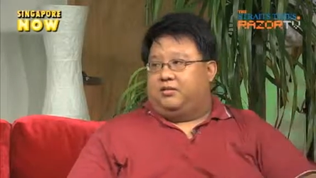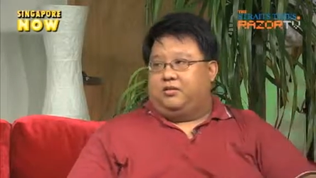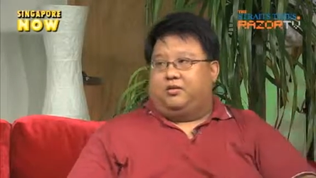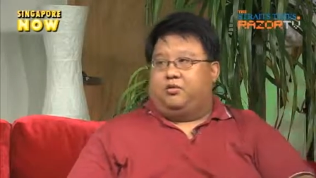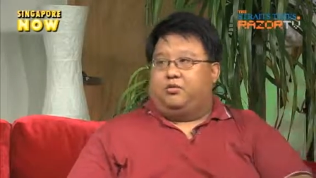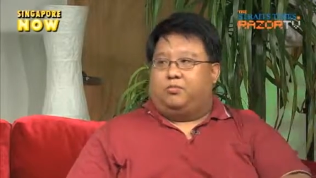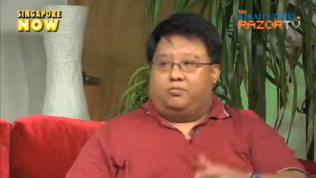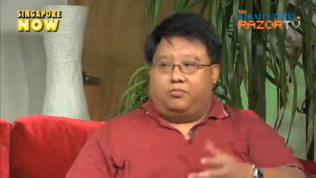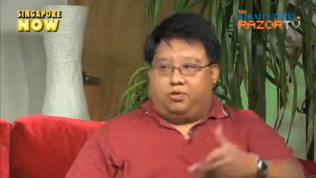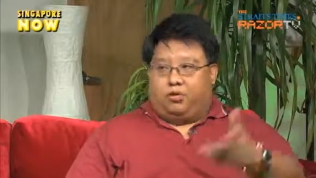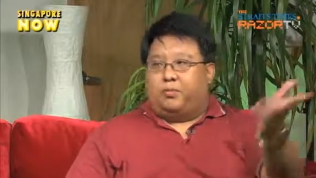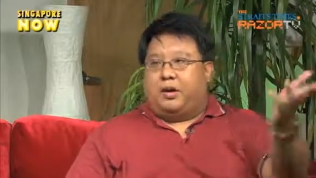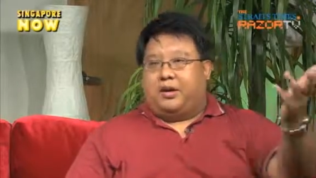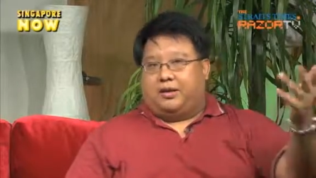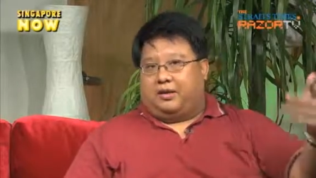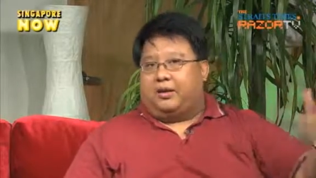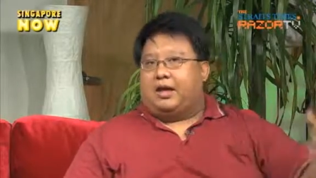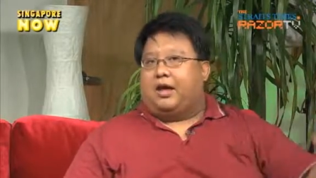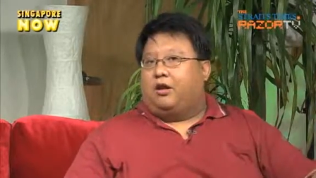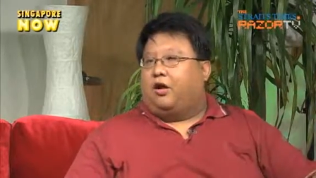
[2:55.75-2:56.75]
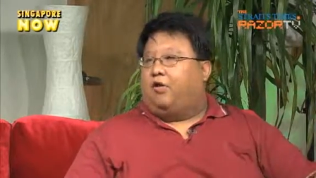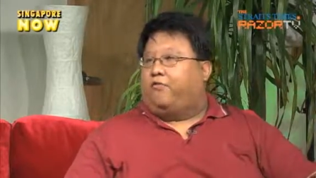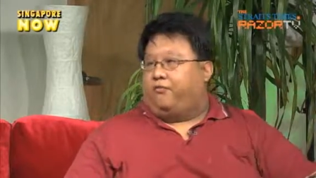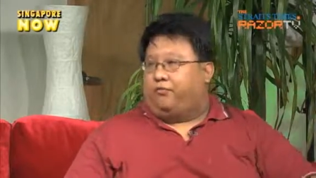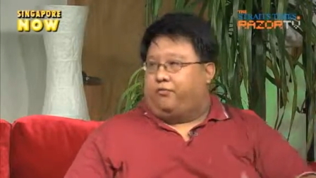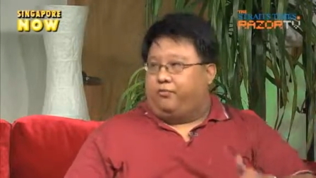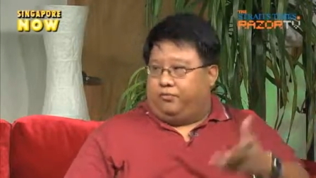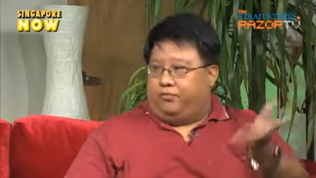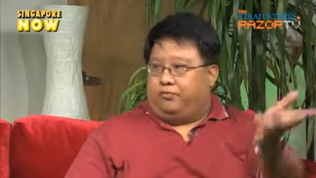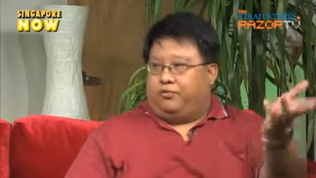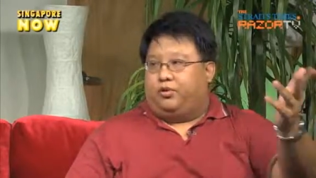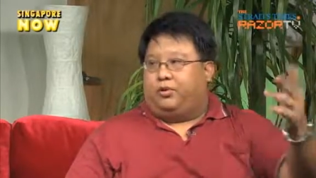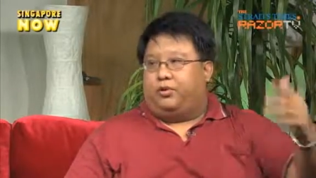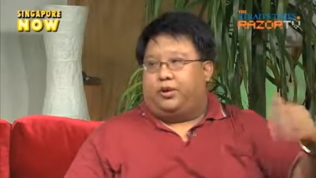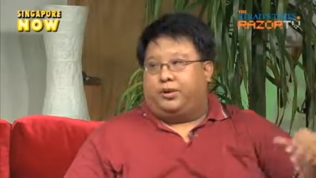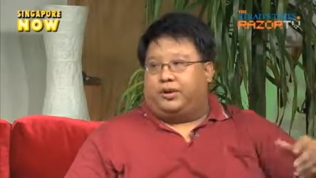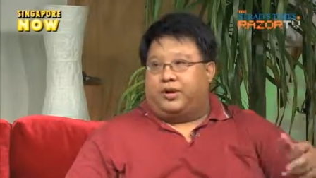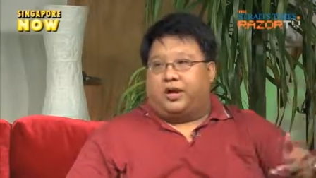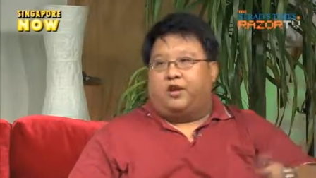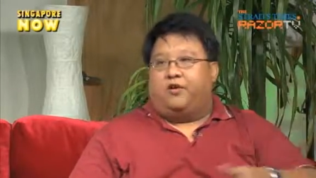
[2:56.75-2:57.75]
You know, you might get off, you
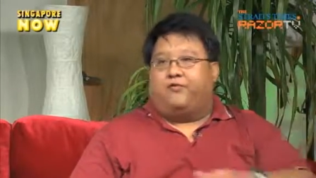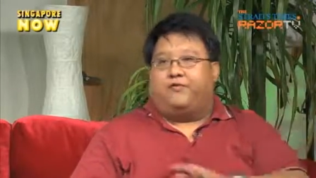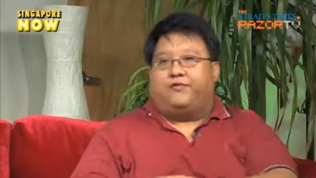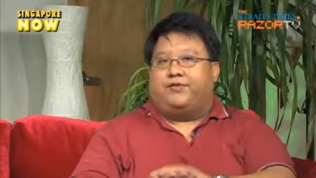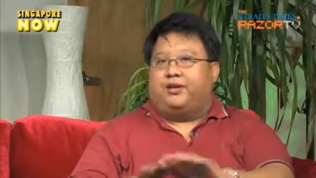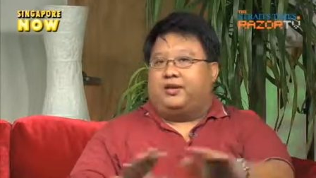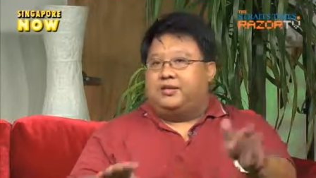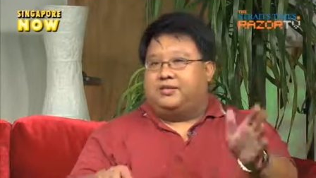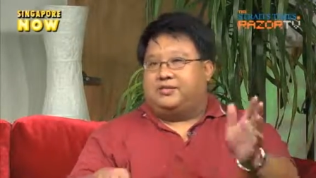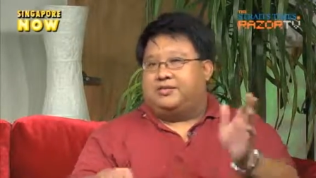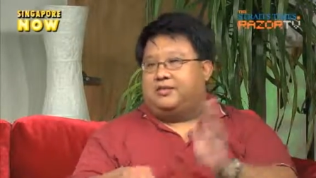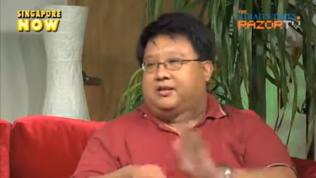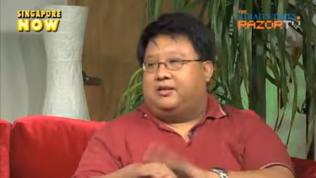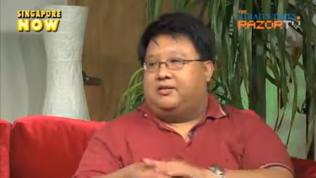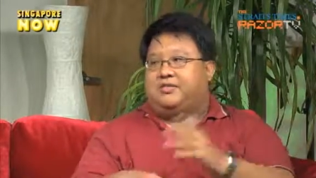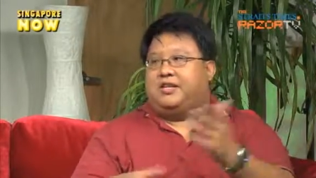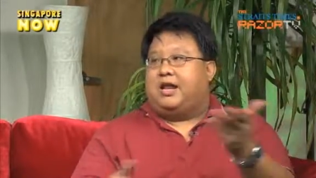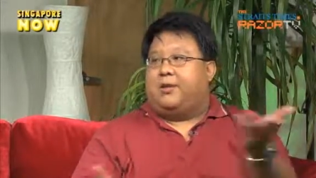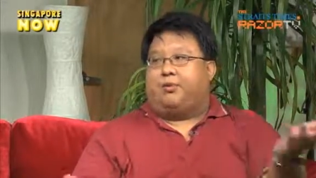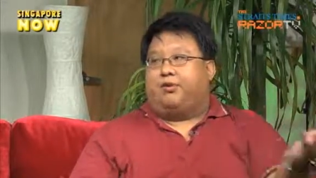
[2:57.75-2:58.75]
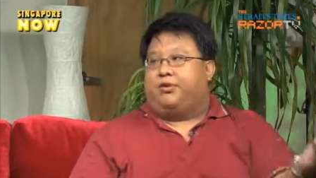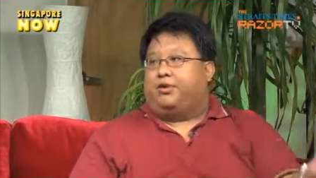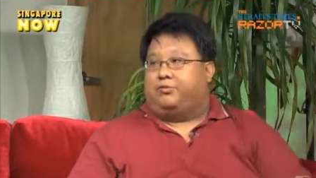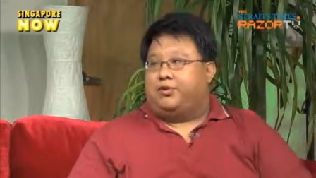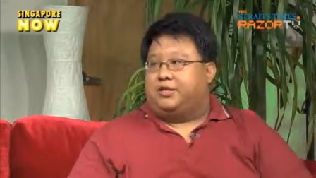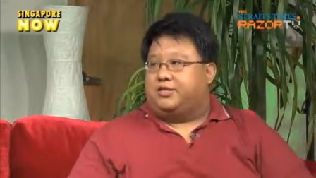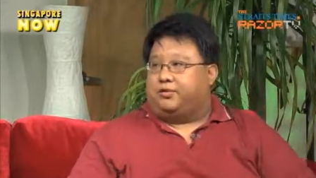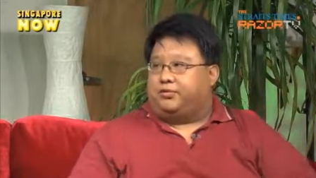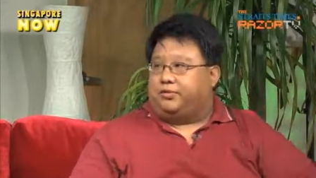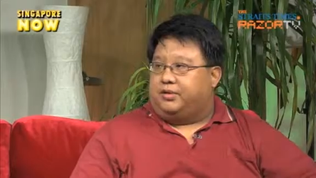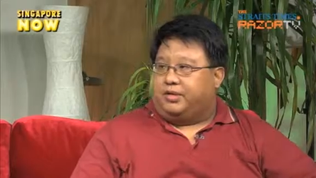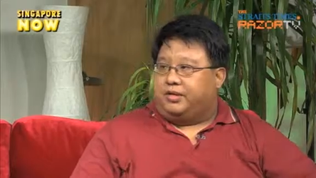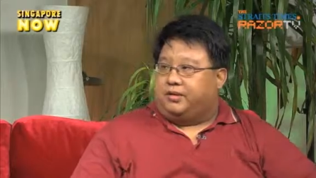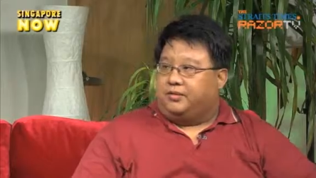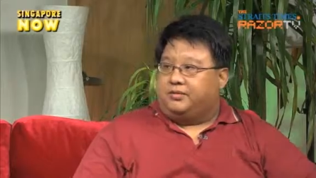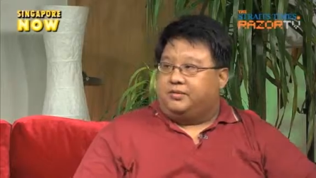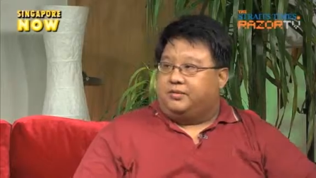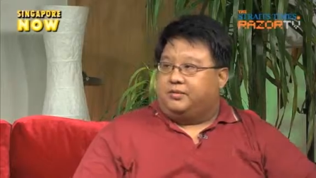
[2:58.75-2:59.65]
know, get off with a slap on the wrist only.